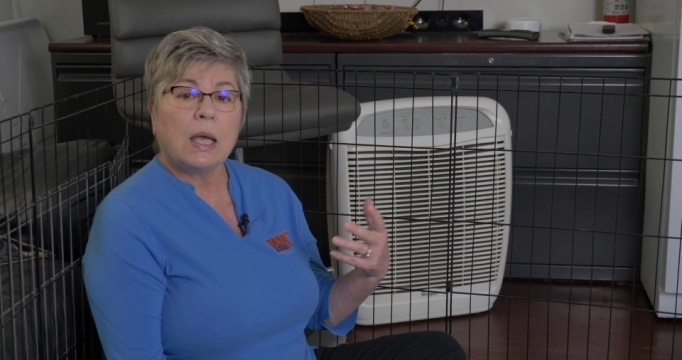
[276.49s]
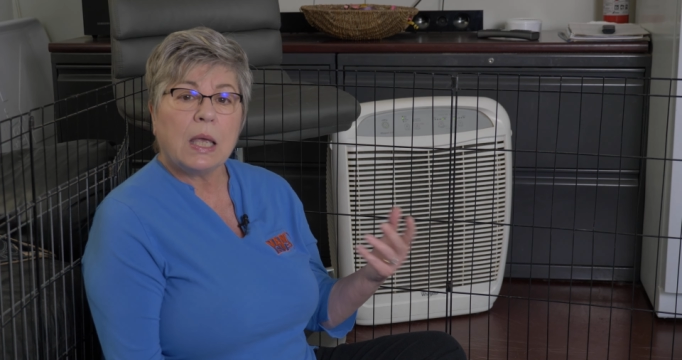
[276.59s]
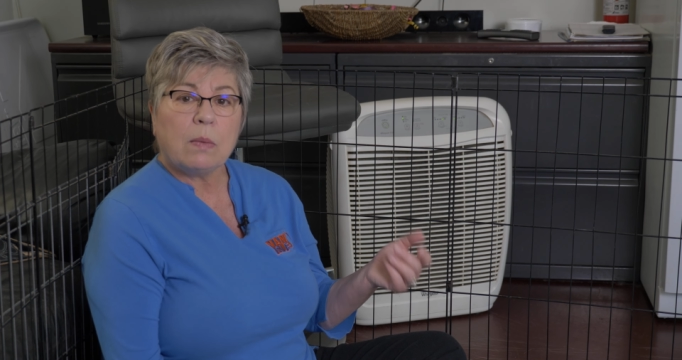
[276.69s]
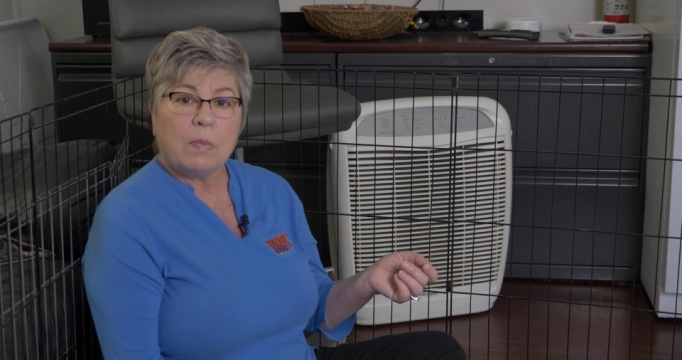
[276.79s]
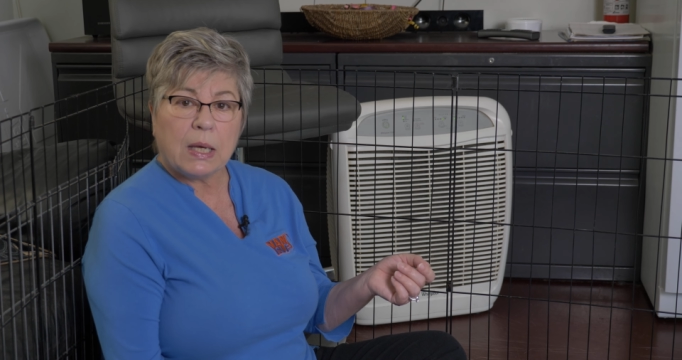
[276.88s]

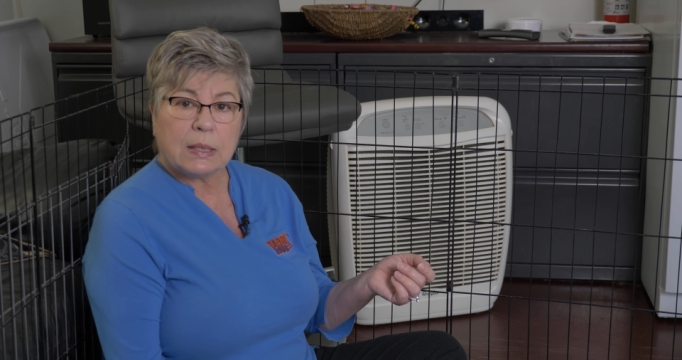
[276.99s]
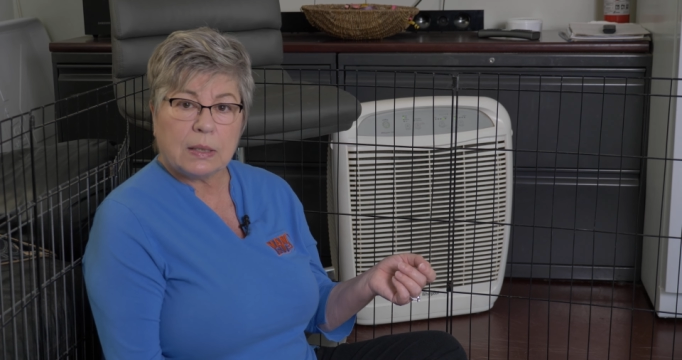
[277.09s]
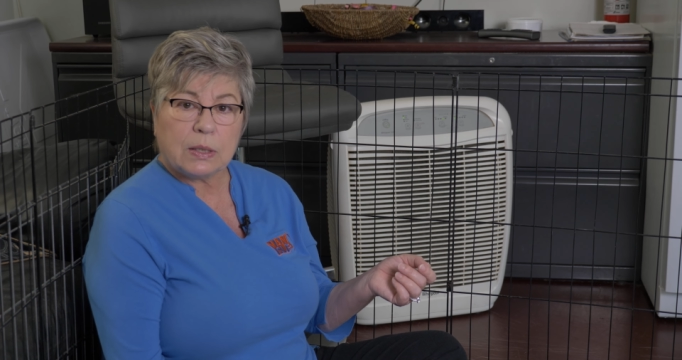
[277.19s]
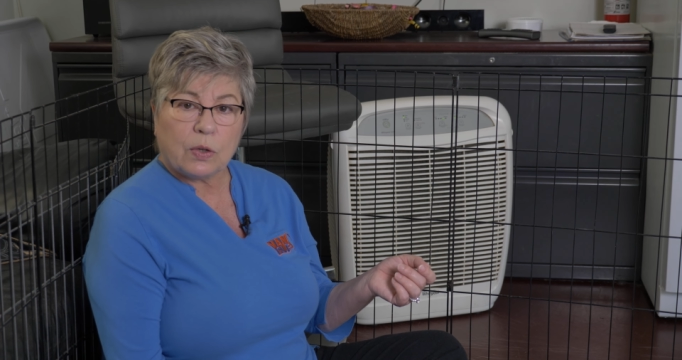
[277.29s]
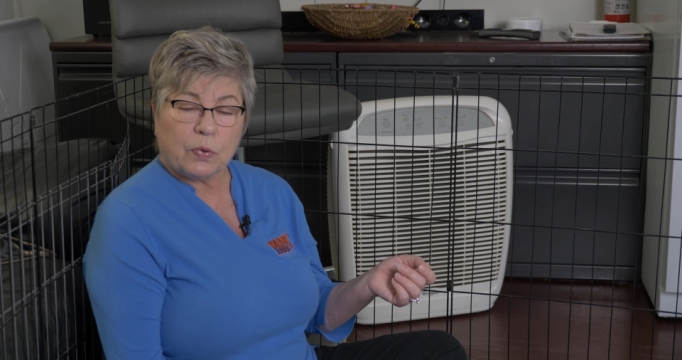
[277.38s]
It makes
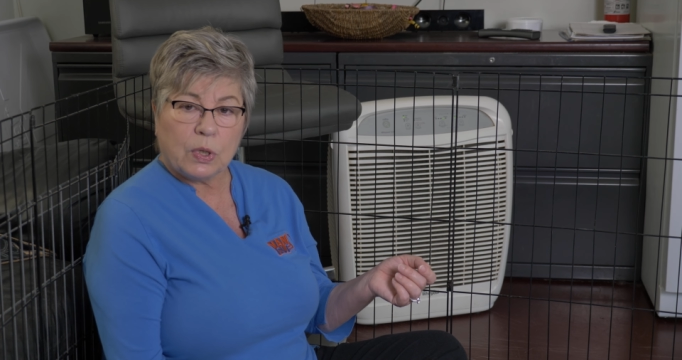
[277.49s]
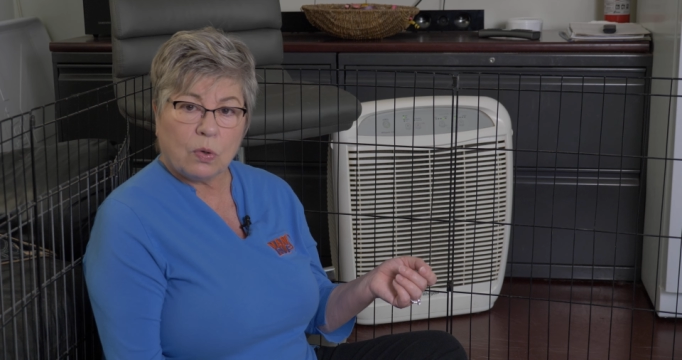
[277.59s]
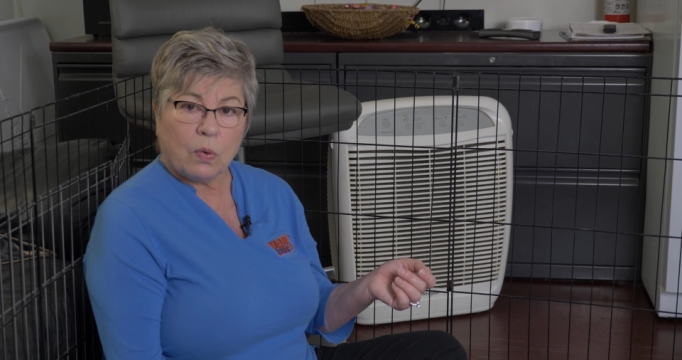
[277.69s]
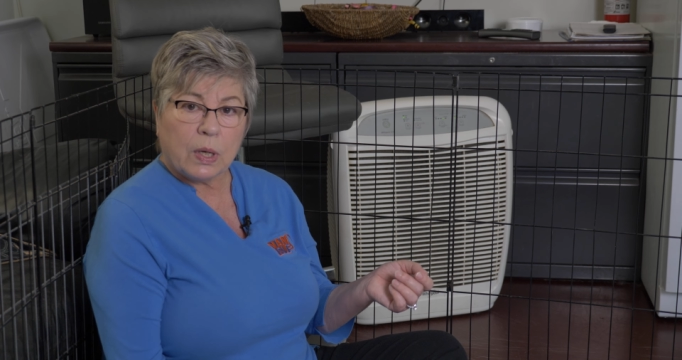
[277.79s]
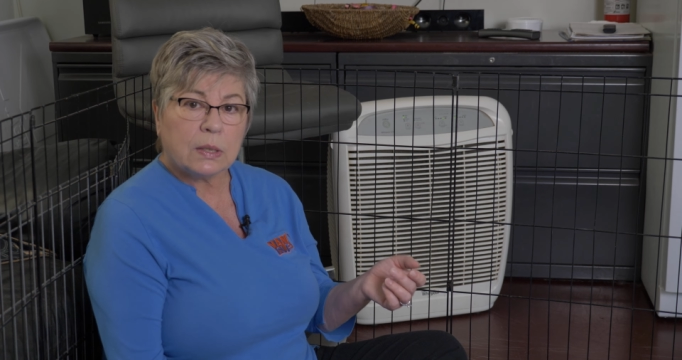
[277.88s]
a different
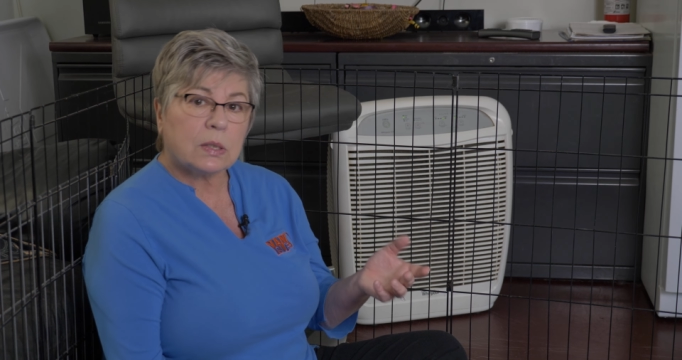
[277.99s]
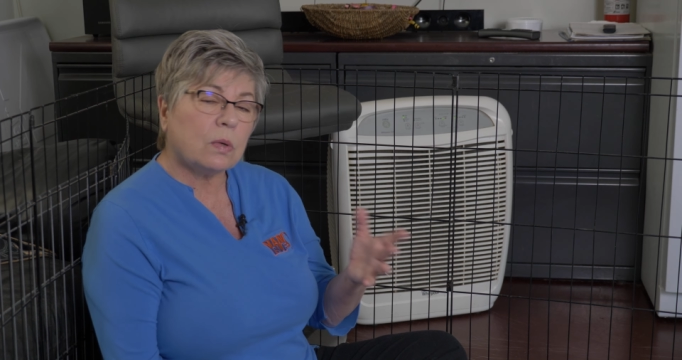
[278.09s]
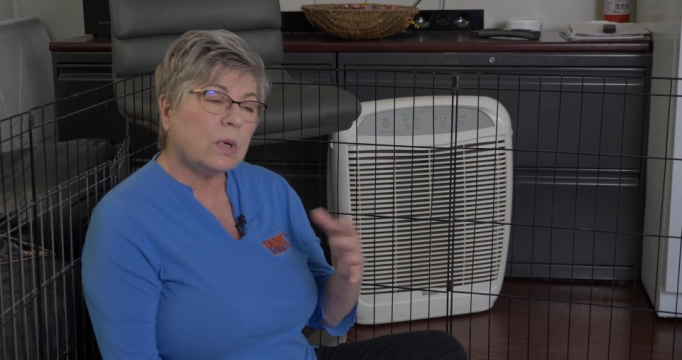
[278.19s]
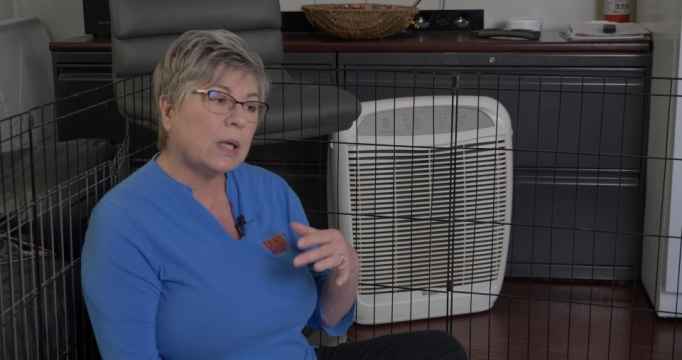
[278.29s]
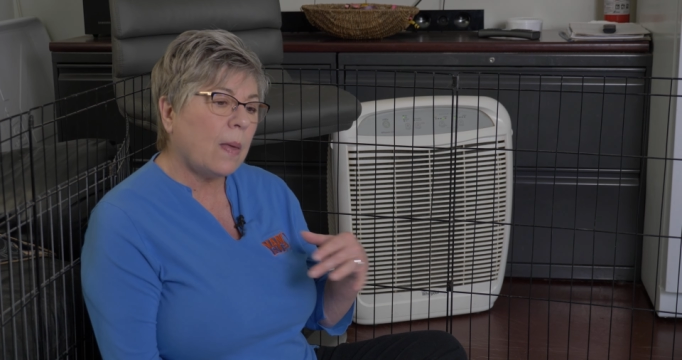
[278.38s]
noise.
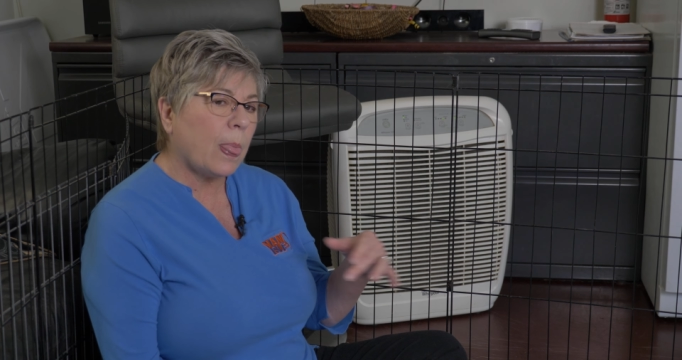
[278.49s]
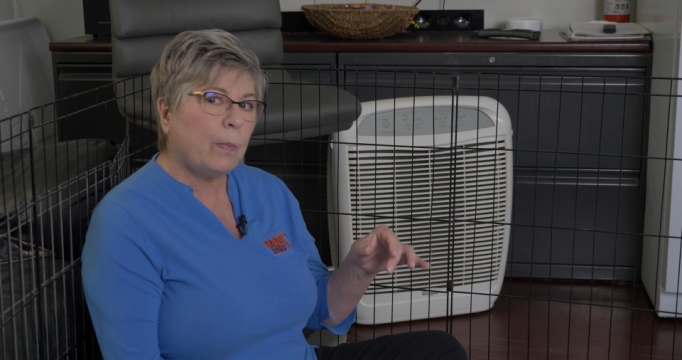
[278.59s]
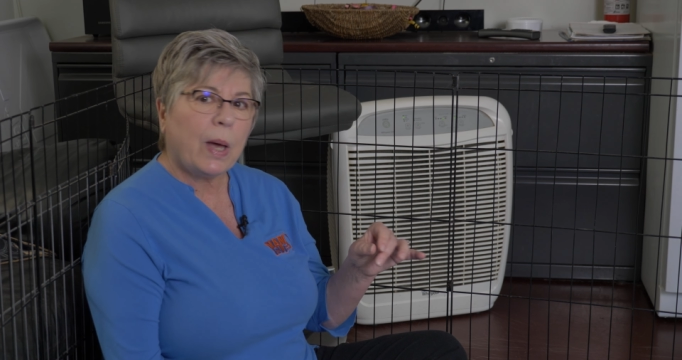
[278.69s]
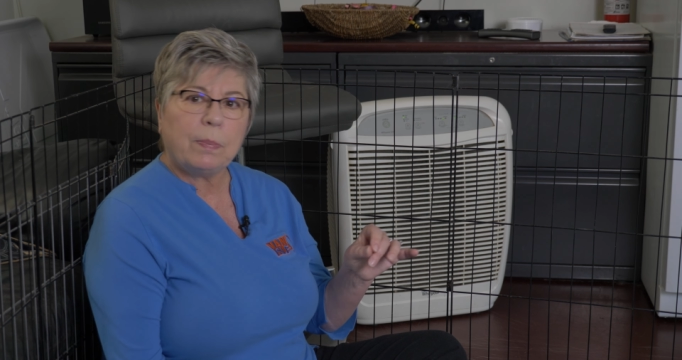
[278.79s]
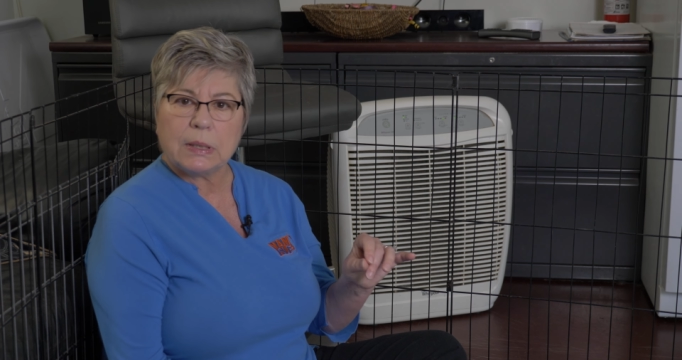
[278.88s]
So again,
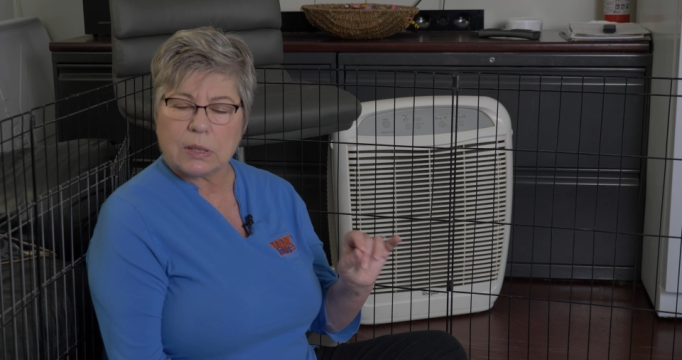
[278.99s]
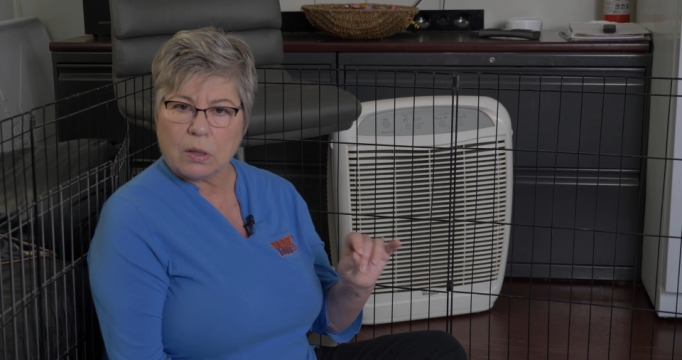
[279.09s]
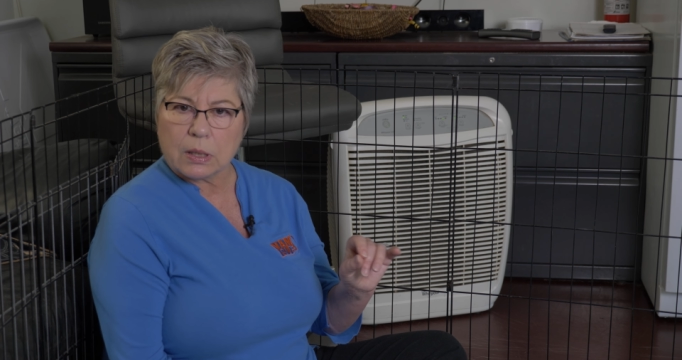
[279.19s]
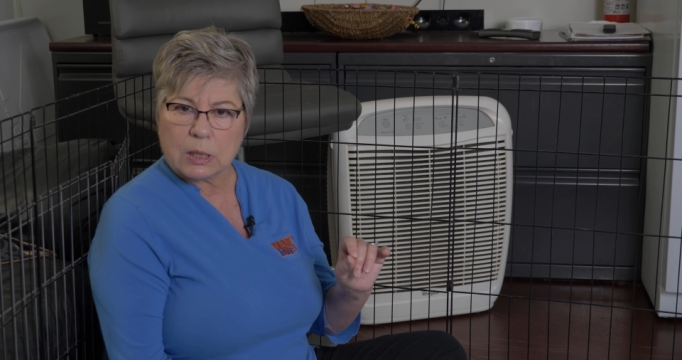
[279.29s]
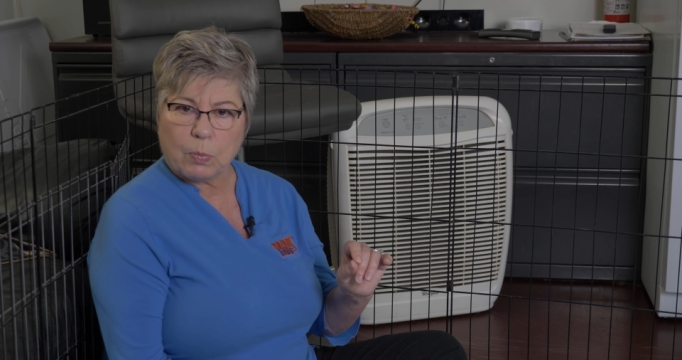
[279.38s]
the puppies
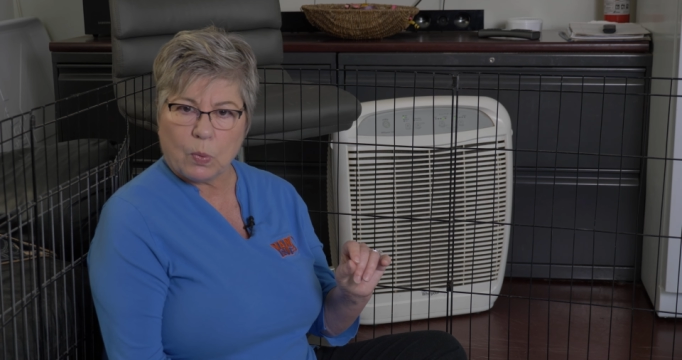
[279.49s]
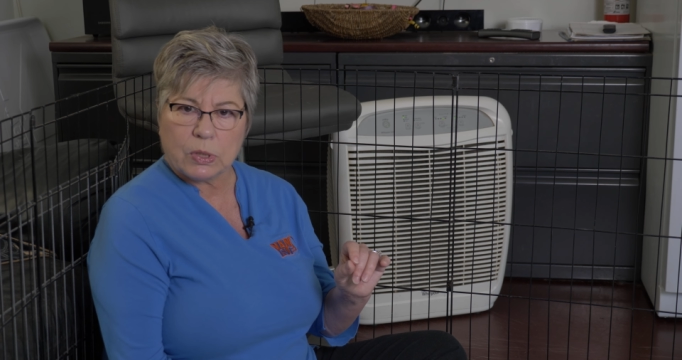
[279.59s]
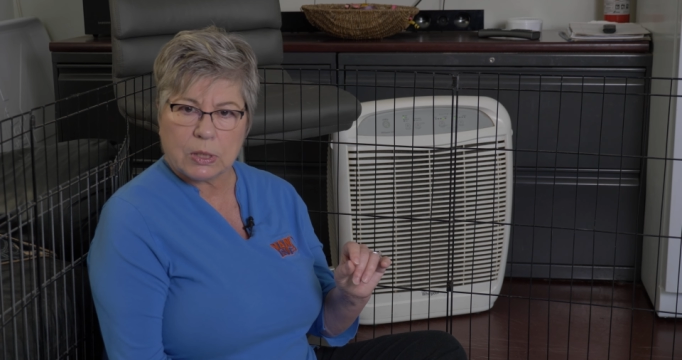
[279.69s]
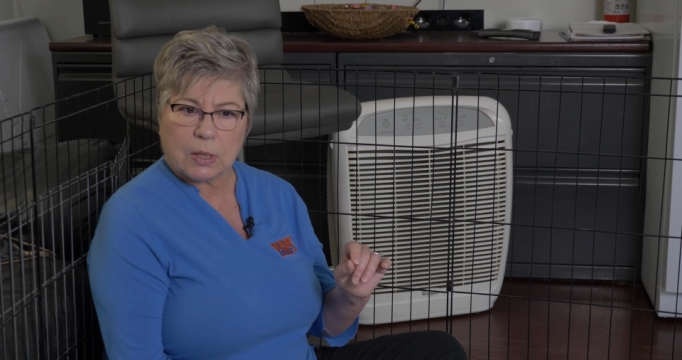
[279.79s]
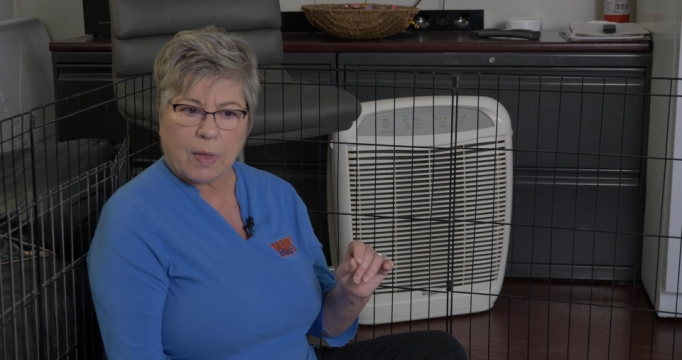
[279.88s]
are
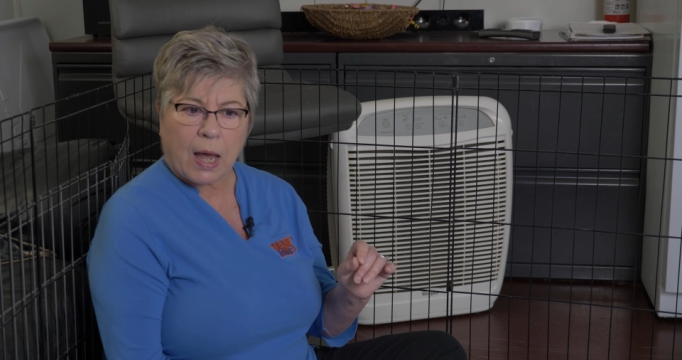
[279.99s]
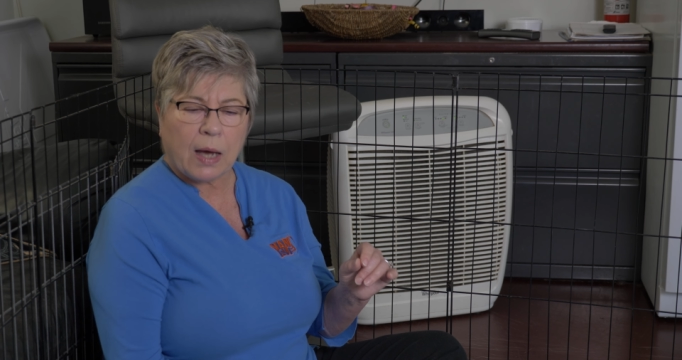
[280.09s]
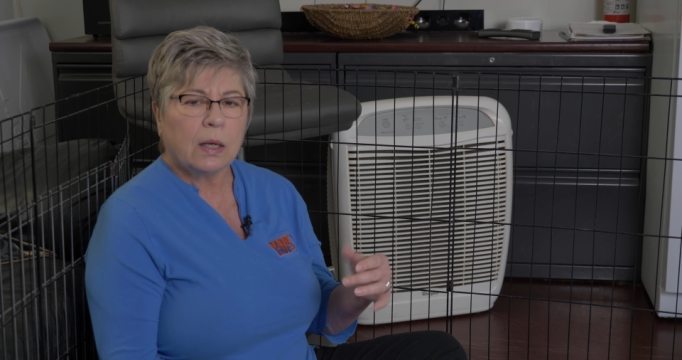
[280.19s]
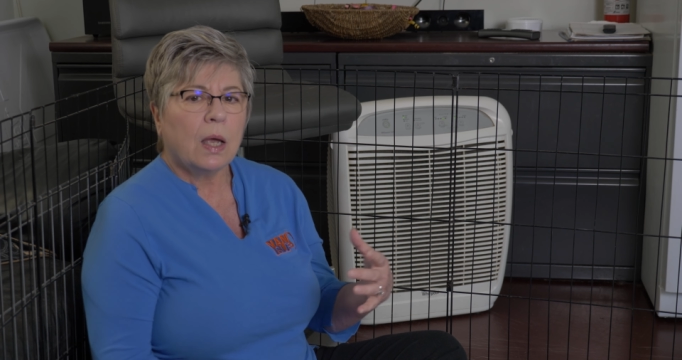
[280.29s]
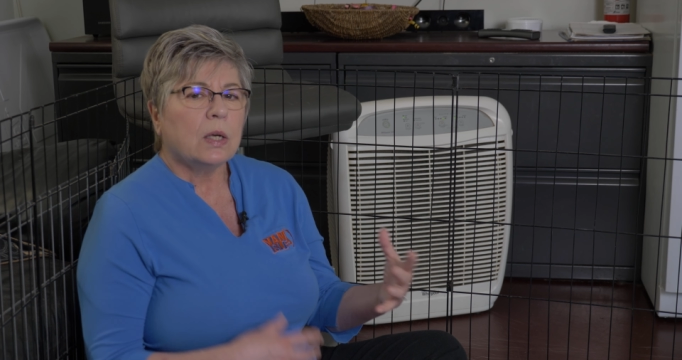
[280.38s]
exposed to that.